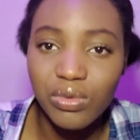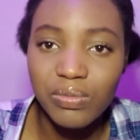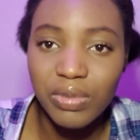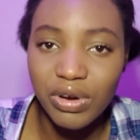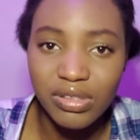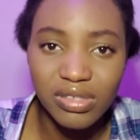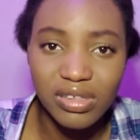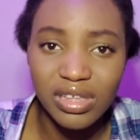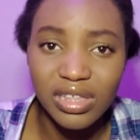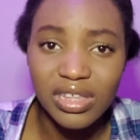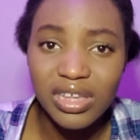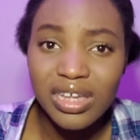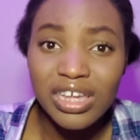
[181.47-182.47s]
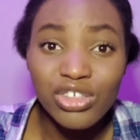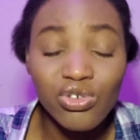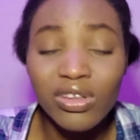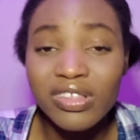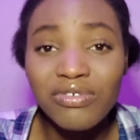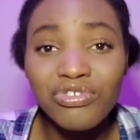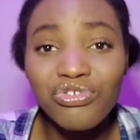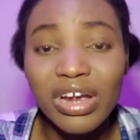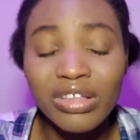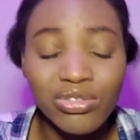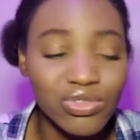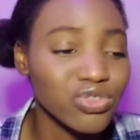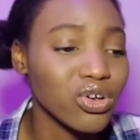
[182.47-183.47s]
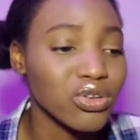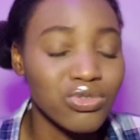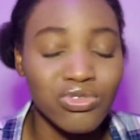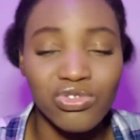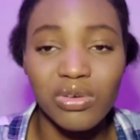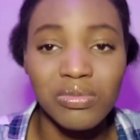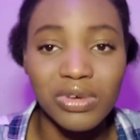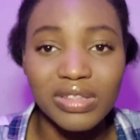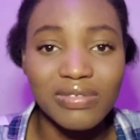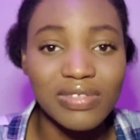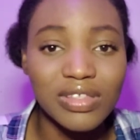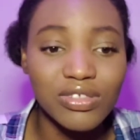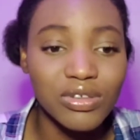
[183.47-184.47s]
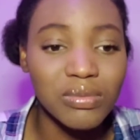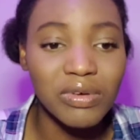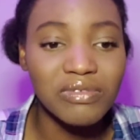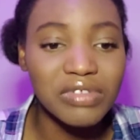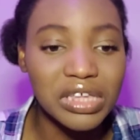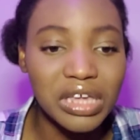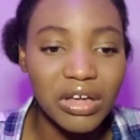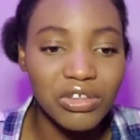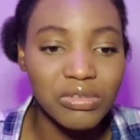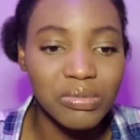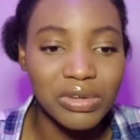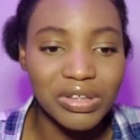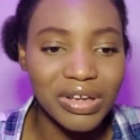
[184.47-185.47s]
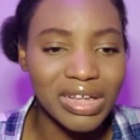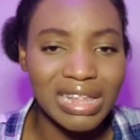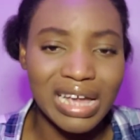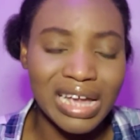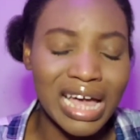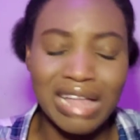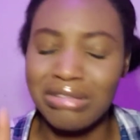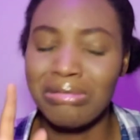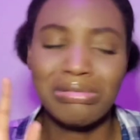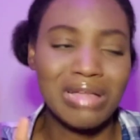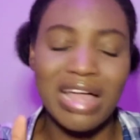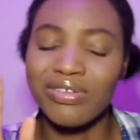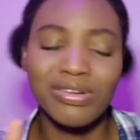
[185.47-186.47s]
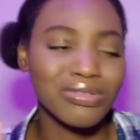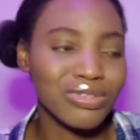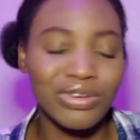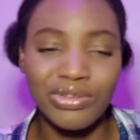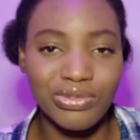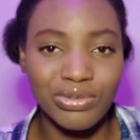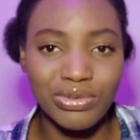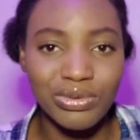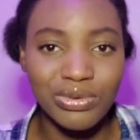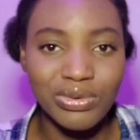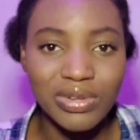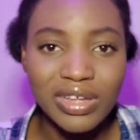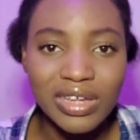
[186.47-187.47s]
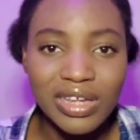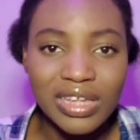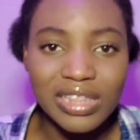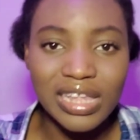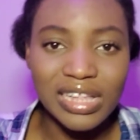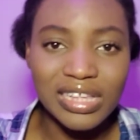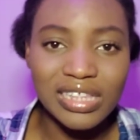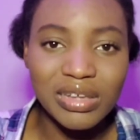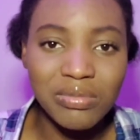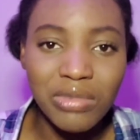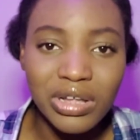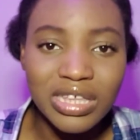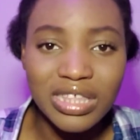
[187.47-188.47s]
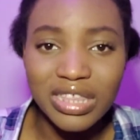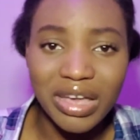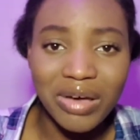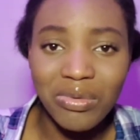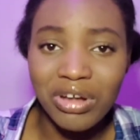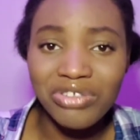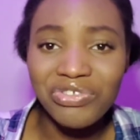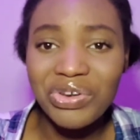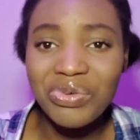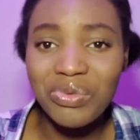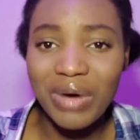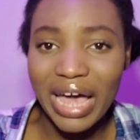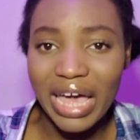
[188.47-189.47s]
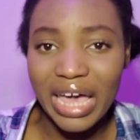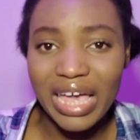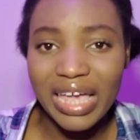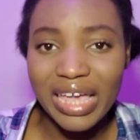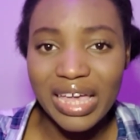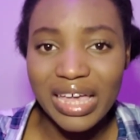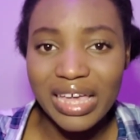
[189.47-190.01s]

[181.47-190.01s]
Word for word: a good person she was not trying to talk to somebody some of the girls but they're like i don't i don't talk to you then in the morning they're wondering why